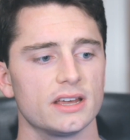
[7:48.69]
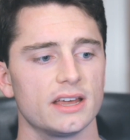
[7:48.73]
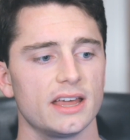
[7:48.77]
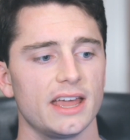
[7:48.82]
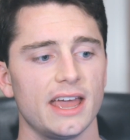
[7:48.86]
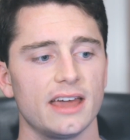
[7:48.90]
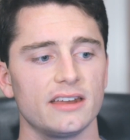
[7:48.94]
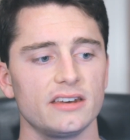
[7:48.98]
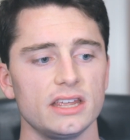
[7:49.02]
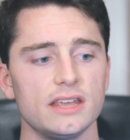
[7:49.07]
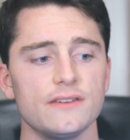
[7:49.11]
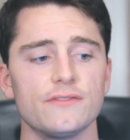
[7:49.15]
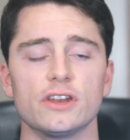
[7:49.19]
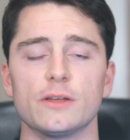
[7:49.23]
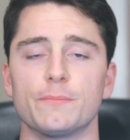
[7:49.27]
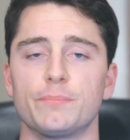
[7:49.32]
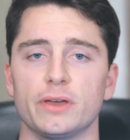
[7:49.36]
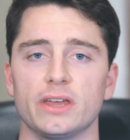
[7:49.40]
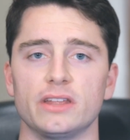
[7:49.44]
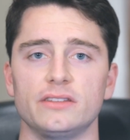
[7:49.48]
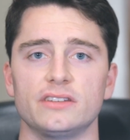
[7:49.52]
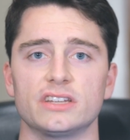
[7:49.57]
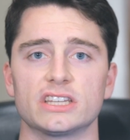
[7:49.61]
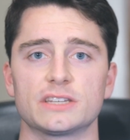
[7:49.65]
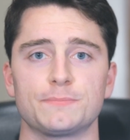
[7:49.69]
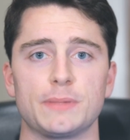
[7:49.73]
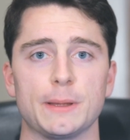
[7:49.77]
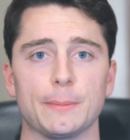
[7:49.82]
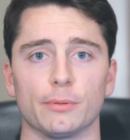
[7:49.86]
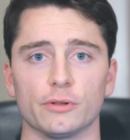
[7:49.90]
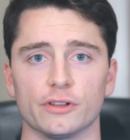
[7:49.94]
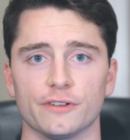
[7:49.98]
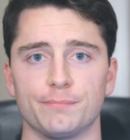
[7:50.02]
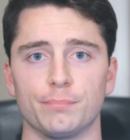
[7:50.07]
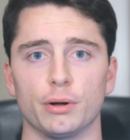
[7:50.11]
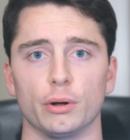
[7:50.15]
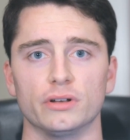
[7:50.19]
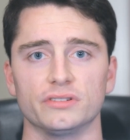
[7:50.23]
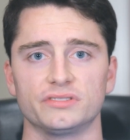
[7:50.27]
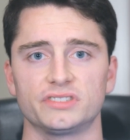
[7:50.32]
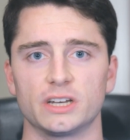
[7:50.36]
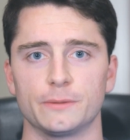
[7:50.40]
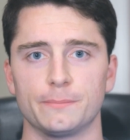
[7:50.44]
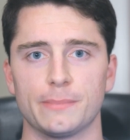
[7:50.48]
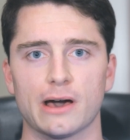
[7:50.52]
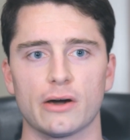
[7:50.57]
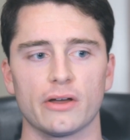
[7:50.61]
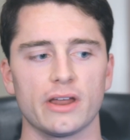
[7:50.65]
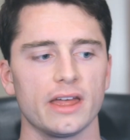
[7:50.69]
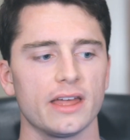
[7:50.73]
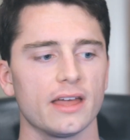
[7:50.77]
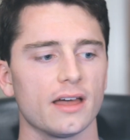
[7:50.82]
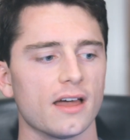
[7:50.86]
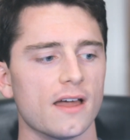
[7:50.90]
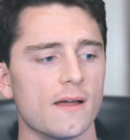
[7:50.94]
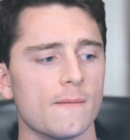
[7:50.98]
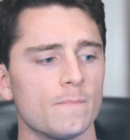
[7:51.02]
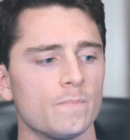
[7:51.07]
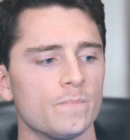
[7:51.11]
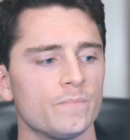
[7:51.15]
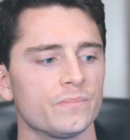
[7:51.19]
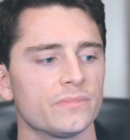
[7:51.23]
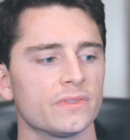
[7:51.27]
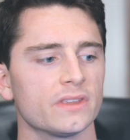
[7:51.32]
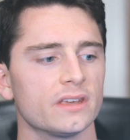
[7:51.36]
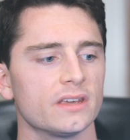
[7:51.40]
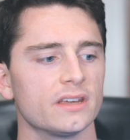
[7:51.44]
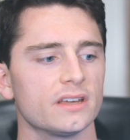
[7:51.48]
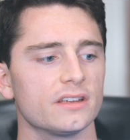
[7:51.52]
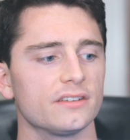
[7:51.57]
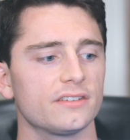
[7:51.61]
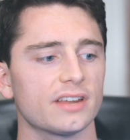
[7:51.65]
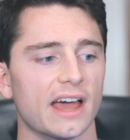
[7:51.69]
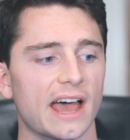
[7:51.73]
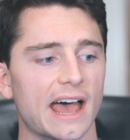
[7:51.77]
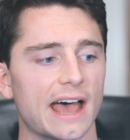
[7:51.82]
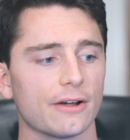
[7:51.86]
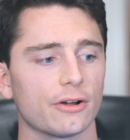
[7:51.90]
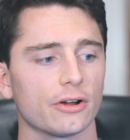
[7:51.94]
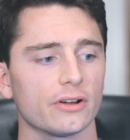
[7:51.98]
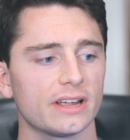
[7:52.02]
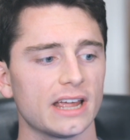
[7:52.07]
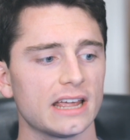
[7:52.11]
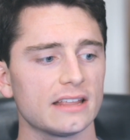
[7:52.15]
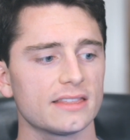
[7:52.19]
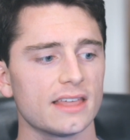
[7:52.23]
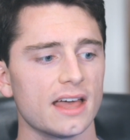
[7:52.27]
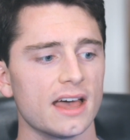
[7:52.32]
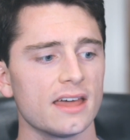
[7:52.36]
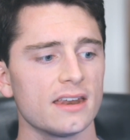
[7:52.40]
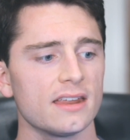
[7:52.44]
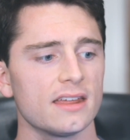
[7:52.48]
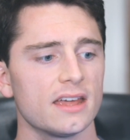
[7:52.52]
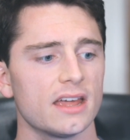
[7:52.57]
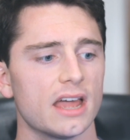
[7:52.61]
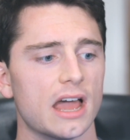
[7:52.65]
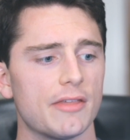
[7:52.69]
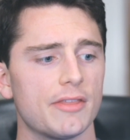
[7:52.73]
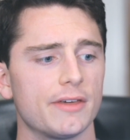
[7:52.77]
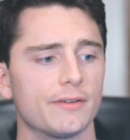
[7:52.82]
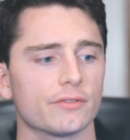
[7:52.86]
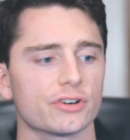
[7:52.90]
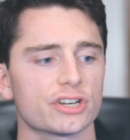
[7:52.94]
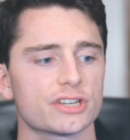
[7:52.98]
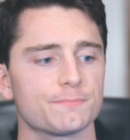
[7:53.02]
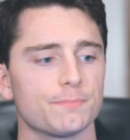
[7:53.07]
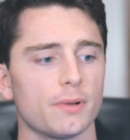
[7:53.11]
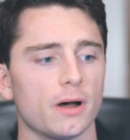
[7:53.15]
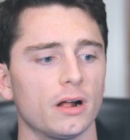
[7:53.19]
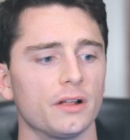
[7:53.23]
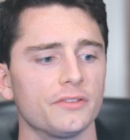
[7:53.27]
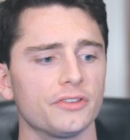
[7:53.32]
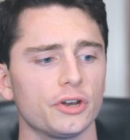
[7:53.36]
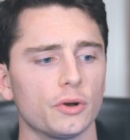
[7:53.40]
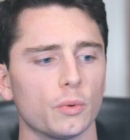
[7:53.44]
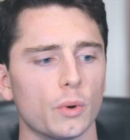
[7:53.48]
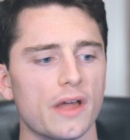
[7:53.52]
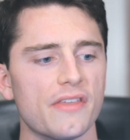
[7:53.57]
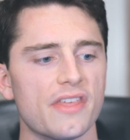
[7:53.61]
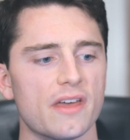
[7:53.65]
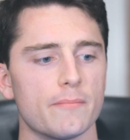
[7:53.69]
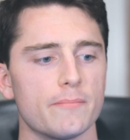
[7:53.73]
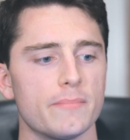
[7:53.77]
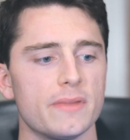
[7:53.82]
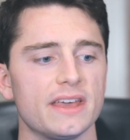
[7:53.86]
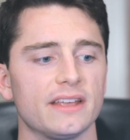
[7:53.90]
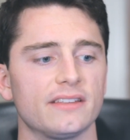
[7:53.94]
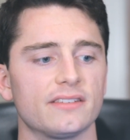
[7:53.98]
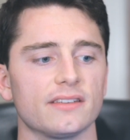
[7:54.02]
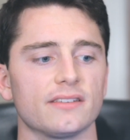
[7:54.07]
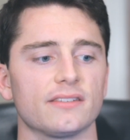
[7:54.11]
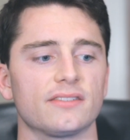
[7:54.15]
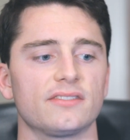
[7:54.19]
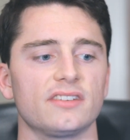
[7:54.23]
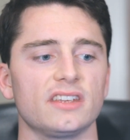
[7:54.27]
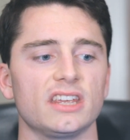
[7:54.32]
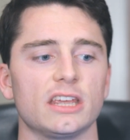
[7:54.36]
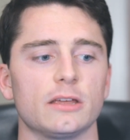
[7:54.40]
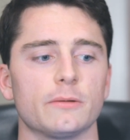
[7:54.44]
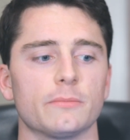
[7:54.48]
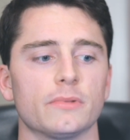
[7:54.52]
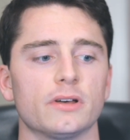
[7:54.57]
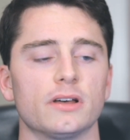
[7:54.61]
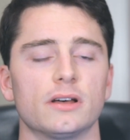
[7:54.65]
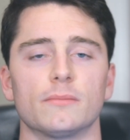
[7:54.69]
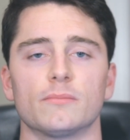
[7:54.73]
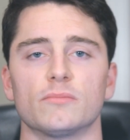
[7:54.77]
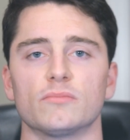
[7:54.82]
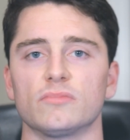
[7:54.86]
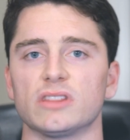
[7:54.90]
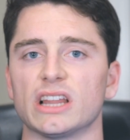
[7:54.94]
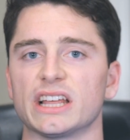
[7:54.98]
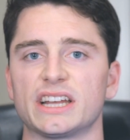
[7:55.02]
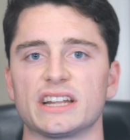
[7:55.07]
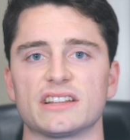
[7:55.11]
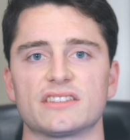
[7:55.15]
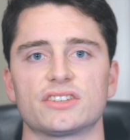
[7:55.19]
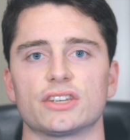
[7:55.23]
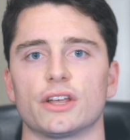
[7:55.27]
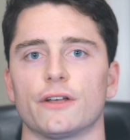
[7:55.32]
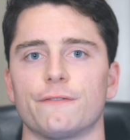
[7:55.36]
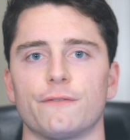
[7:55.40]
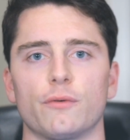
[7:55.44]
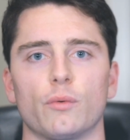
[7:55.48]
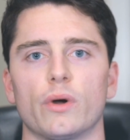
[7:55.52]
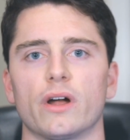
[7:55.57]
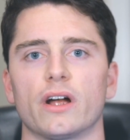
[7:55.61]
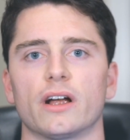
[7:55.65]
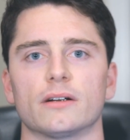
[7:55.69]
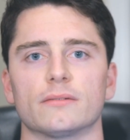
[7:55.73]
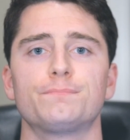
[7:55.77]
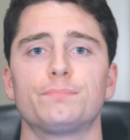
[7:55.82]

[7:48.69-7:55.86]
and even opinions people have posted about AI to aggregate that and then respond in a way that makes it seem like it's self-aware.